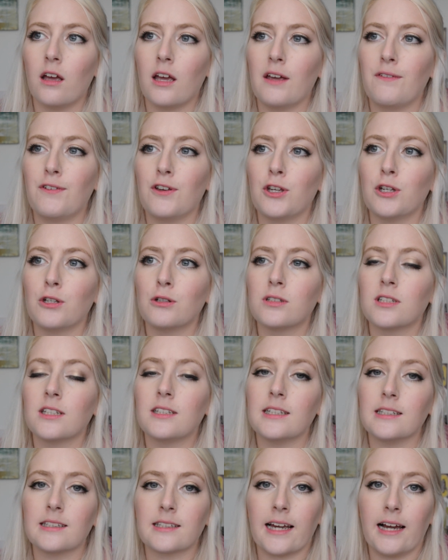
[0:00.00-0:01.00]
if you use the
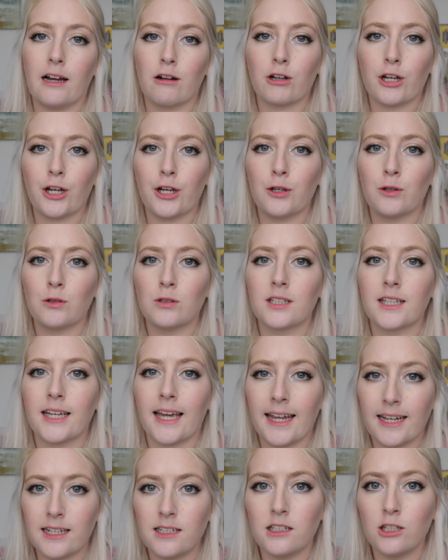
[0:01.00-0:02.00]
discount code
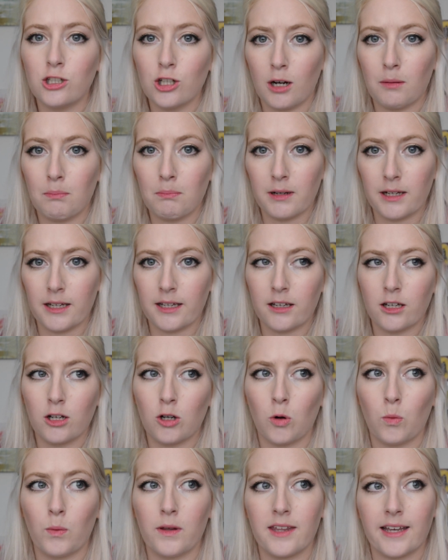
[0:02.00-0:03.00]
KatieJobling
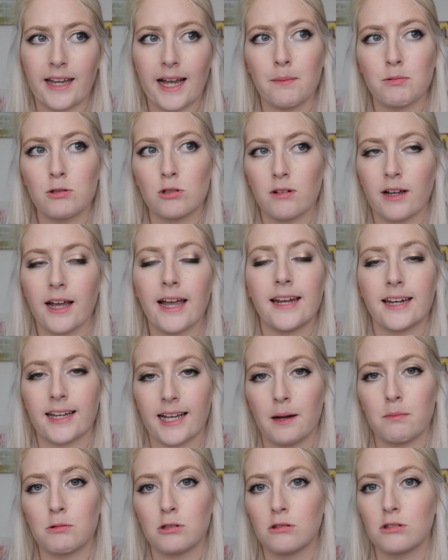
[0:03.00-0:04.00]
with a capital K and a
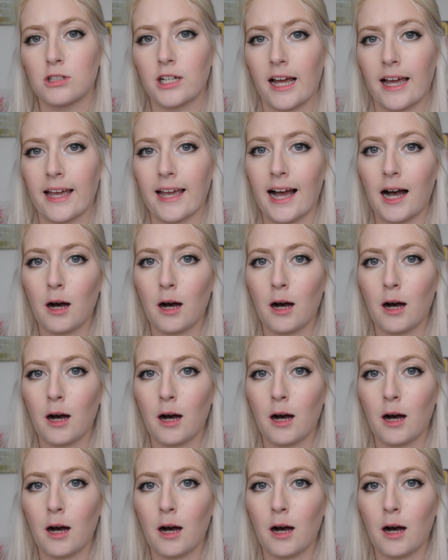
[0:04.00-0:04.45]
capital J,